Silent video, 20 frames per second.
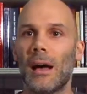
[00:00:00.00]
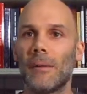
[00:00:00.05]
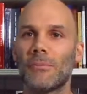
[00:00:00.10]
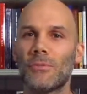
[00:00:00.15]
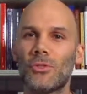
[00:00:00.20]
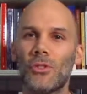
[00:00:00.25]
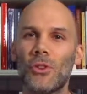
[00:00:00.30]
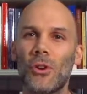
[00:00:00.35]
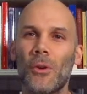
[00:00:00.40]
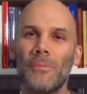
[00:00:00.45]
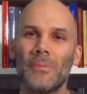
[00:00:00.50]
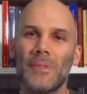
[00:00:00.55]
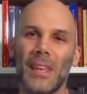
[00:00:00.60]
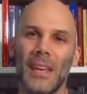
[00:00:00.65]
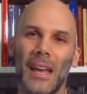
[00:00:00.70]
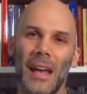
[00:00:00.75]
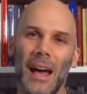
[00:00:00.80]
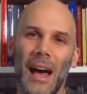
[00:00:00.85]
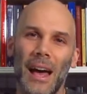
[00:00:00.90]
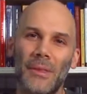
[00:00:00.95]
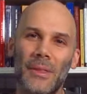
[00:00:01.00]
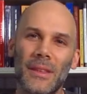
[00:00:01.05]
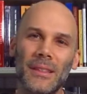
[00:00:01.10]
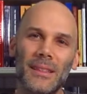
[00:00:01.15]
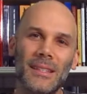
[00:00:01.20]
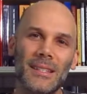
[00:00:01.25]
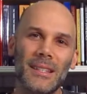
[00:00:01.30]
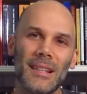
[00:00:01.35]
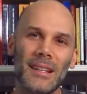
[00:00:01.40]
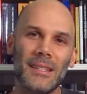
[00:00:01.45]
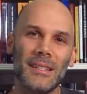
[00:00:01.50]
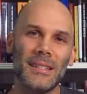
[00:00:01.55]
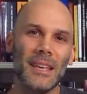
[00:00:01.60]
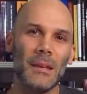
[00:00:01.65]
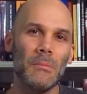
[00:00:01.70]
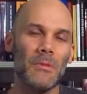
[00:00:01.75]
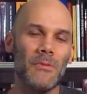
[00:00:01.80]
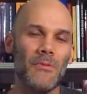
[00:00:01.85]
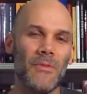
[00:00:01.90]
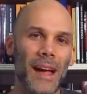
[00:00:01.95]
So I think this lesson can
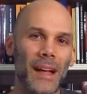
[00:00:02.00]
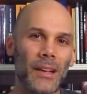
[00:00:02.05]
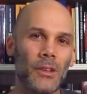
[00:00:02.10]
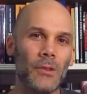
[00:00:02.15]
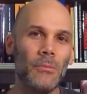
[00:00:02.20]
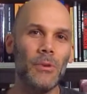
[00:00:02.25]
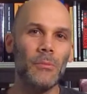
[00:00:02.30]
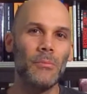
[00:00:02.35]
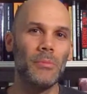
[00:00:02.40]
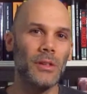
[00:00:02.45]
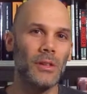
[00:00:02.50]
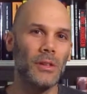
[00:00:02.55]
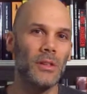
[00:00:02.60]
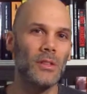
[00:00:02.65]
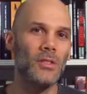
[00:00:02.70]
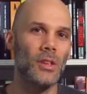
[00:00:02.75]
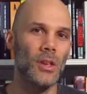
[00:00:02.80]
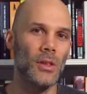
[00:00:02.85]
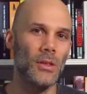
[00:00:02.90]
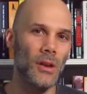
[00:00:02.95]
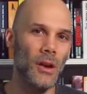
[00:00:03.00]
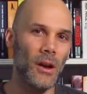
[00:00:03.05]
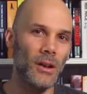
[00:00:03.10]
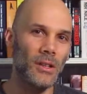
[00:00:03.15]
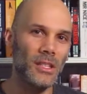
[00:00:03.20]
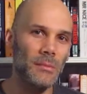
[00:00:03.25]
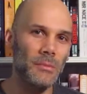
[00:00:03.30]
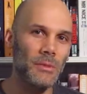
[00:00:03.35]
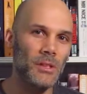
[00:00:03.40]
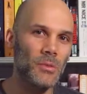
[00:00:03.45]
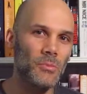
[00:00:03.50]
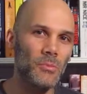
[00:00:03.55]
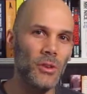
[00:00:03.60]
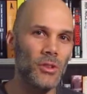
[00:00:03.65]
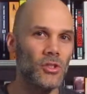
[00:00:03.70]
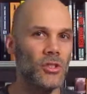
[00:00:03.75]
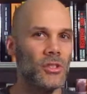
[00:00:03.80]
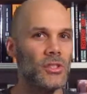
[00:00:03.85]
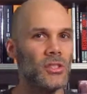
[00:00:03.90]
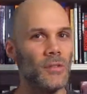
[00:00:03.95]
be valuable because there are some
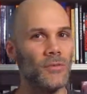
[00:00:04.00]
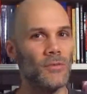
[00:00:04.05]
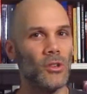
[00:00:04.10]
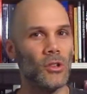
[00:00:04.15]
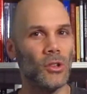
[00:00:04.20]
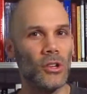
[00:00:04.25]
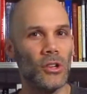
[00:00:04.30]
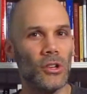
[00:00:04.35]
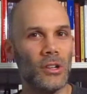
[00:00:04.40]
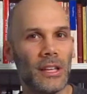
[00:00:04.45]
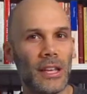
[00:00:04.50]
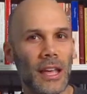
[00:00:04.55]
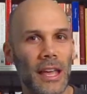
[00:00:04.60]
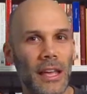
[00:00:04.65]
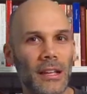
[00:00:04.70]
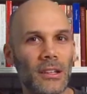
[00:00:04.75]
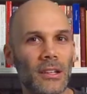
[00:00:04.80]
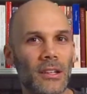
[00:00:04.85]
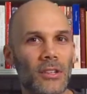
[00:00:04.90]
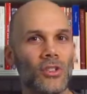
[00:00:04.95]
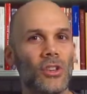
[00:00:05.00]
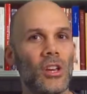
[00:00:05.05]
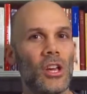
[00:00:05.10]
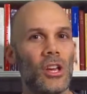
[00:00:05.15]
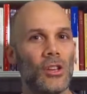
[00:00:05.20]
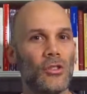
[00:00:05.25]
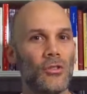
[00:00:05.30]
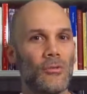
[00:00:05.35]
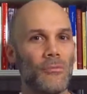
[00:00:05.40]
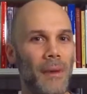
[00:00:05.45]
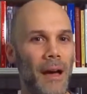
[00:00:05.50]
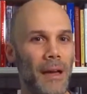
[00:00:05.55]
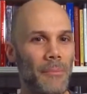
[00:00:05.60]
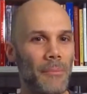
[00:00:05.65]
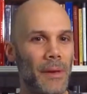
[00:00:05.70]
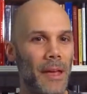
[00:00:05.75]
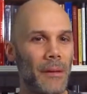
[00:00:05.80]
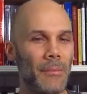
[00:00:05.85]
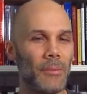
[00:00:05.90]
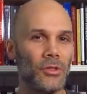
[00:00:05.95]
expressions, if you're learning English, you might
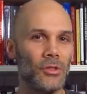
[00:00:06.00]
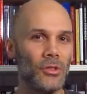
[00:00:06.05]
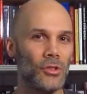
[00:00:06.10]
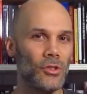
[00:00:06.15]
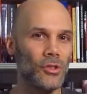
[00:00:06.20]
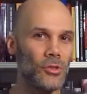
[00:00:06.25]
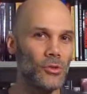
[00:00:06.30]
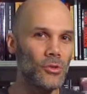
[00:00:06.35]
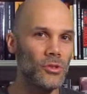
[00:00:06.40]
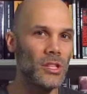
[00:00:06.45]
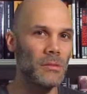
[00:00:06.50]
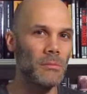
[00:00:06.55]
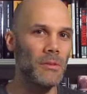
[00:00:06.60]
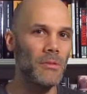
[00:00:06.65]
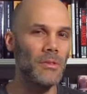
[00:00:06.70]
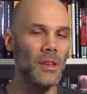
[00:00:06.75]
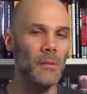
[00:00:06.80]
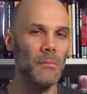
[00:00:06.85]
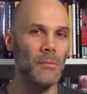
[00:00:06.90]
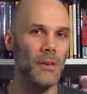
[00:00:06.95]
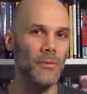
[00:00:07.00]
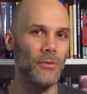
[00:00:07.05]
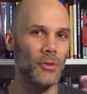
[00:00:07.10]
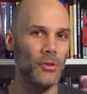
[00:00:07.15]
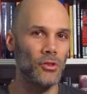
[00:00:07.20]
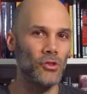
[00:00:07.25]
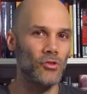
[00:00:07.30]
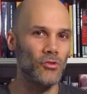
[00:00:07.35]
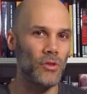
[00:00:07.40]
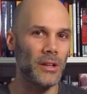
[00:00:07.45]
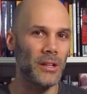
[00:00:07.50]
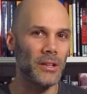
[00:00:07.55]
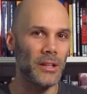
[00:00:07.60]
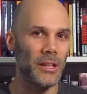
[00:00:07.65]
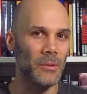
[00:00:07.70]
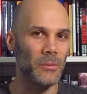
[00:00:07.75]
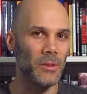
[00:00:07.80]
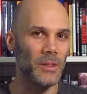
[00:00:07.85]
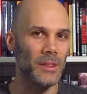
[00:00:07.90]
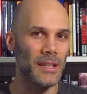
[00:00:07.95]
be able to use some of them if you're
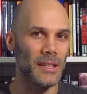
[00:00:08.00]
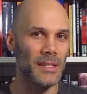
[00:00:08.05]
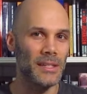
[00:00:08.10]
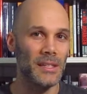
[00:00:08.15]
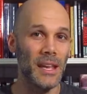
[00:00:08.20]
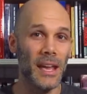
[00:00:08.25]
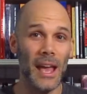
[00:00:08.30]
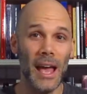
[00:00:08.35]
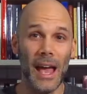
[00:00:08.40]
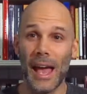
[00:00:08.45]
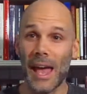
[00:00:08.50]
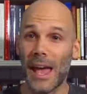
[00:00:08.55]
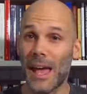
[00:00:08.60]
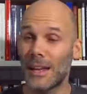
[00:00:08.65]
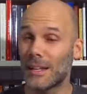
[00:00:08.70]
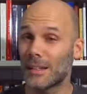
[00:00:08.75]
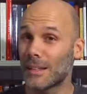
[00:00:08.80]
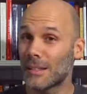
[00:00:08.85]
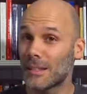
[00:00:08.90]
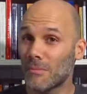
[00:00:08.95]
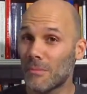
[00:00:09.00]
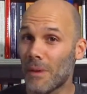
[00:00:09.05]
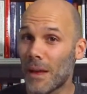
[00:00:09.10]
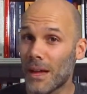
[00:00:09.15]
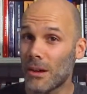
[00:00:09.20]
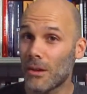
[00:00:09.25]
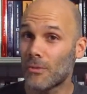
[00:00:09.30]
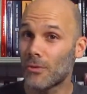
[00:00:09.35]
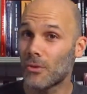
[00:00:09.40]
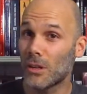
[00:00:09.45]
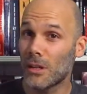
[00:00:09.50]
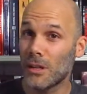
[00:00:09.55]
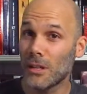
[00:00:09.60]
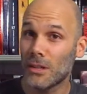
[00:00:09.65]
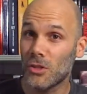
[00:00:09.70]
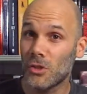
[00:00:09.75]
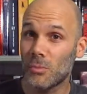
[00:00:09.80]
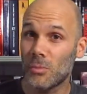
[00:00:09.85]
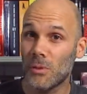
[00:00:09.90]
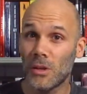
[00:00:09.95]
struggling with this. And it doesn't matter if you're an
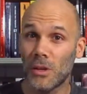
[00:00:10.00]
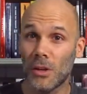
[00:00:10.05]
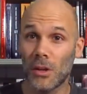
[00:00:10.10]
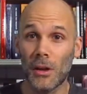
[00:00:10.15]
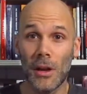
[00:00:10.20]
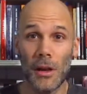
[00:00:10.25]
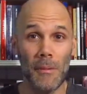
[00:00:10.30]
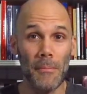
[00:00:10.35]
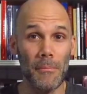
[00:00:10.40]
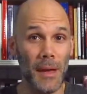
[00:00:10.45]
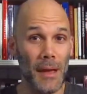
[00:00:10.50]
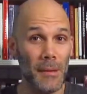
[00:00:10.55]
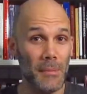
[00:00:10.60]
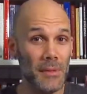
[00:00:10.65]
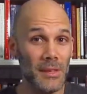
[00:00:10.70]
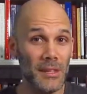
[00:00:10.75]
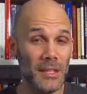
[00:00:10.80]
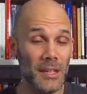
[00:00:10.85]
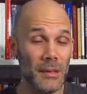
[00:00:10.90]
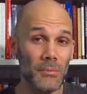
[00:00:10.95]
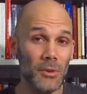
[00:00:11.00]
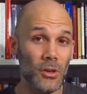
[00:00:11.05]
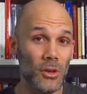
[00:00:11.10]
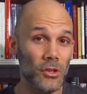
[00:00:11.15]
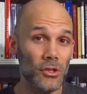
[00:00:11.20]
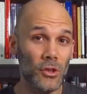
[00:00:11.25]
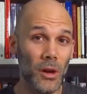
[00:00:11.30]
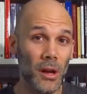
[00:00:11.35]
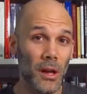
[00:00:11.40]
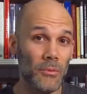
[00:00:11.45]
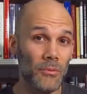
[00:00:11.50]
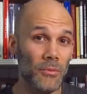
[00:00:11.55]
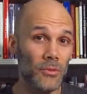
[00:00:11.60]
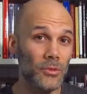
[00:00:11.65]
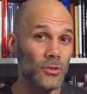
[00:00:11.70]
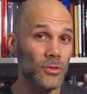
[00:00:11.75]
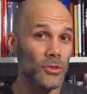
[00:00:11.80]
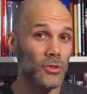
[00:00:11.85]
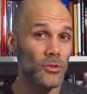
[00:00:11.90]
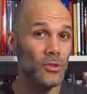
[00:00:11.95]
English speaker, maybe this can be also helpful
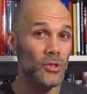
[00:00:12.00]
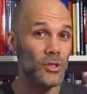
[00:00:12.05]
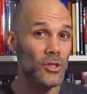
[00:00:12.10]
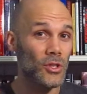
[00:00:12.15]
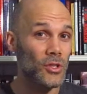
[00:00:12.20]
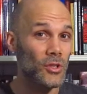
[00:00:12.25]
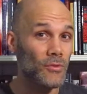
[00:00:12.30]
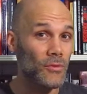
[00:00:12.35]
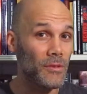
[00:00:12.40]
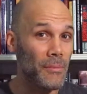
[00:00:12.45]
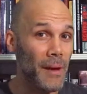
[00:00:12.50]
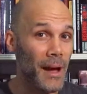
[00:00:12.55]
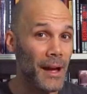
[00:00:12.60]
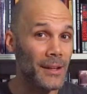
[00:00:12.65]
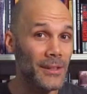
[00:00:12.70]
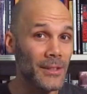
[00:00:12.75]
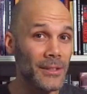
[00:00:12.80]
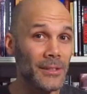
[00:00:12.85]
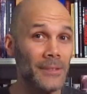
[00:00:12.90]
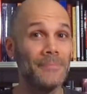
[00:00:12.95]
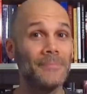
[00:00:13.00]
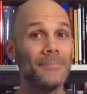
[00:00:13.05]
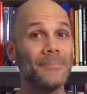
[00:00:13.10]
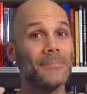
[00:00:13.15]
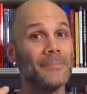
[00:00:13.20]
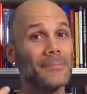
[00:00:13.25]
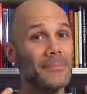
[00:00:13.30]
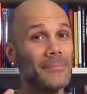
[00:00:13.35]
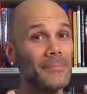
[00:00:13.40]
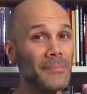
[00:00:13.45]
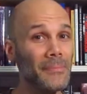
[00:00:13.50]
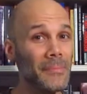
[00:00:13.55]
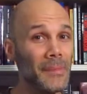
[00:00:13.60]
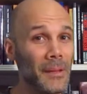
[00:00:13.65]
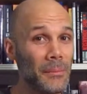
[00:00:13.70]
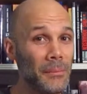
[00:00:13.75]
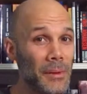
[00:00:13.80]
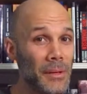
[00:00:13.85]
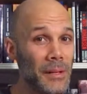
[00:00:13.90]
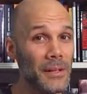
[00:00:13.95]
to you just as a reminder,
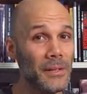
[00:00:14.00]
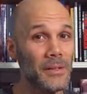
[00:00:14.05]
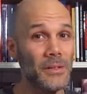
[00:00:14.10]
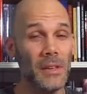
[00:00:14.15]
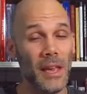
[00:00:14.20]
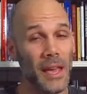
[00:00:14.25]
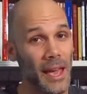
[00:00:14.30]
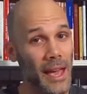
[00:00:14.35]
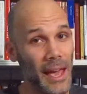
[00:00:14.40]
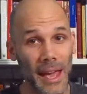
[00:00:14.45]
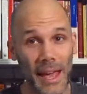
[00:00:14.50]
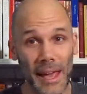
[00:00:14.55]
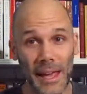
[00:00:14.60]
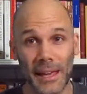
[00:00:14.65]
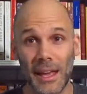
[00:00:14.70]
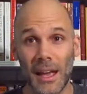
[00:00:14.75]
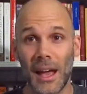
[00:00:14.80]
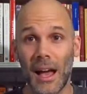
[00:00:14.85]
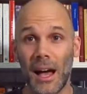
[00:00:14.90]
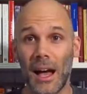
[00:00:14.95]
because, hey,